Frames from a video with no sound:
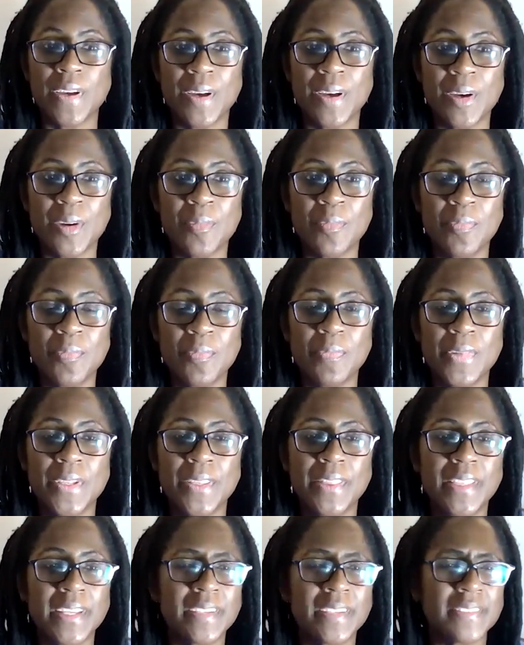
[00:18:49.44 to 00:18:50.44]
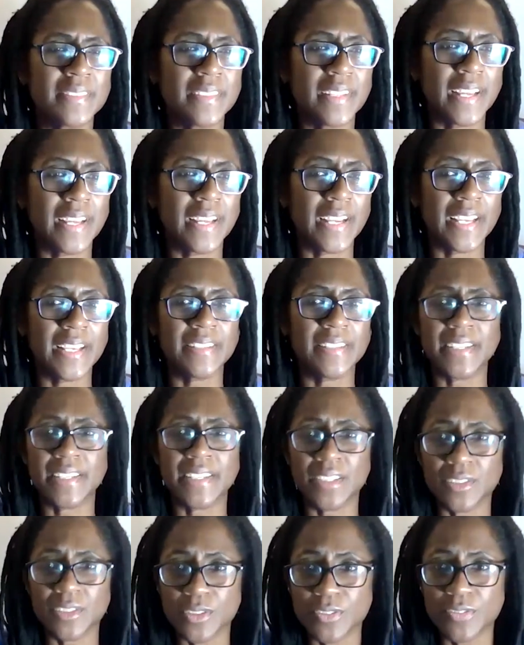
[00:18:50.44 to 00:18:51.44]
Um, but things like, is
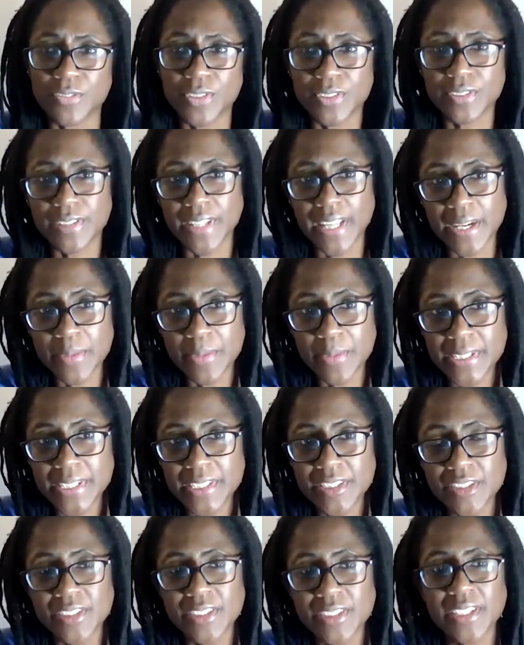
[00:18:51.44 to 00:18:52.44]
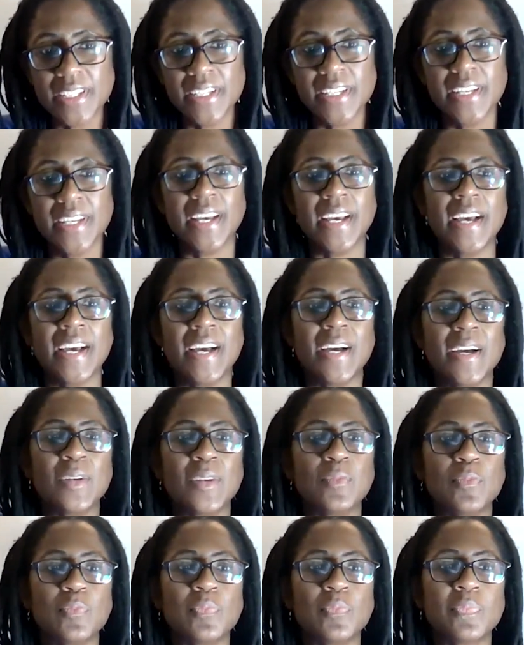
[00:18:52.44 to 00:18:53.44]
English your first language?
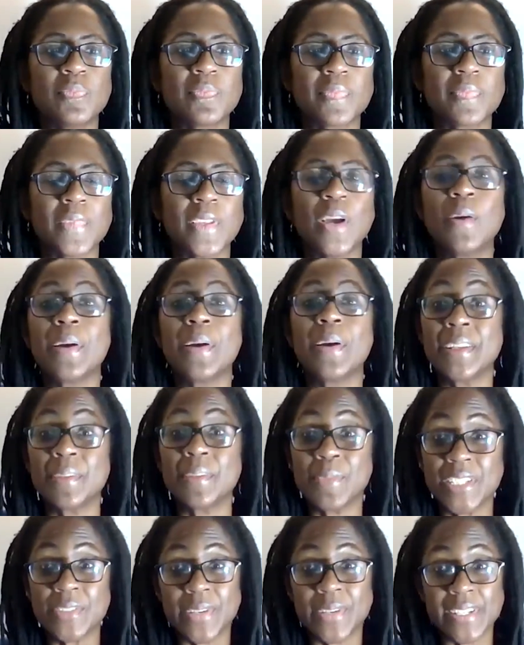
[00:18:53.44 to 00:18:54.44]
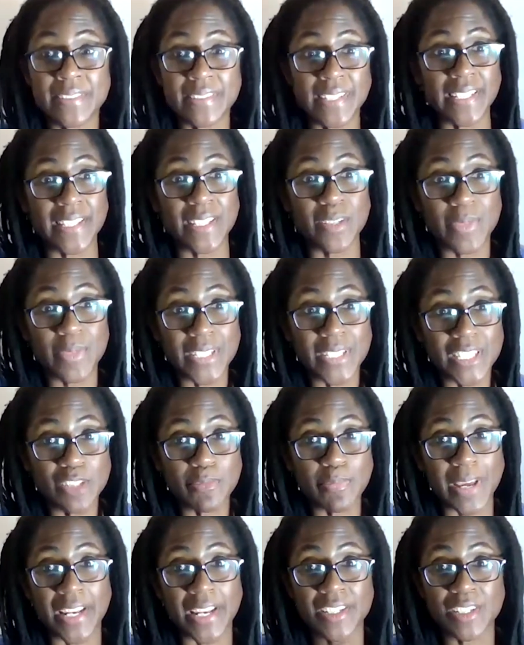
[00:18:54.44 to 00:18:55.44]
Um, oh, and we translated them into
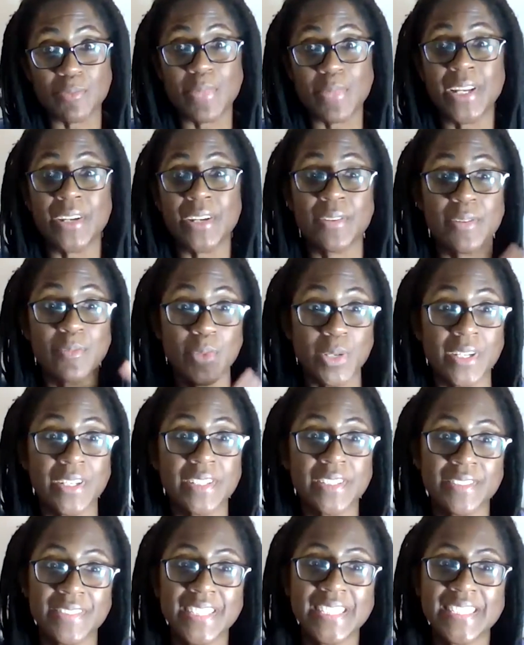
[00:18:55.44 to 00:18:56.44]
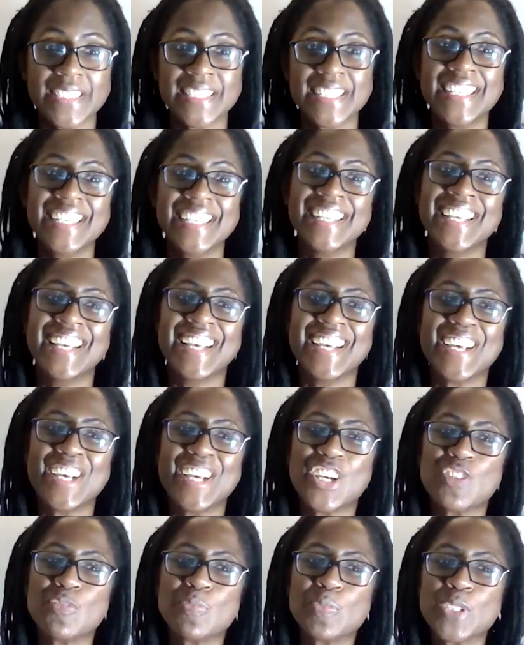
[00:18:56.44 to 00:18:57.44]
Spanish and Mandarin because of this.
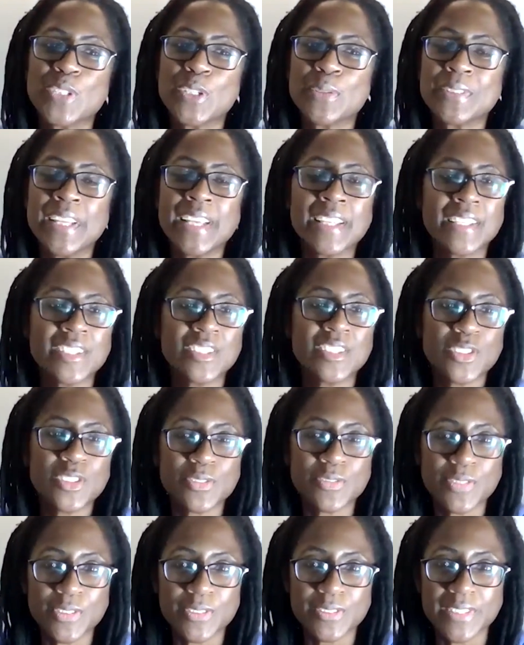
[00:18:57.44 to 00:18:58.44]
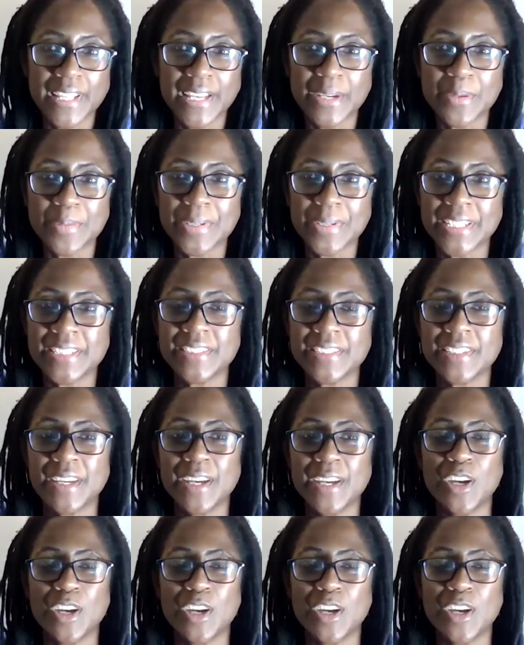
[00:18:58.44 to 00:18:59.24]
Um, so is English your first language?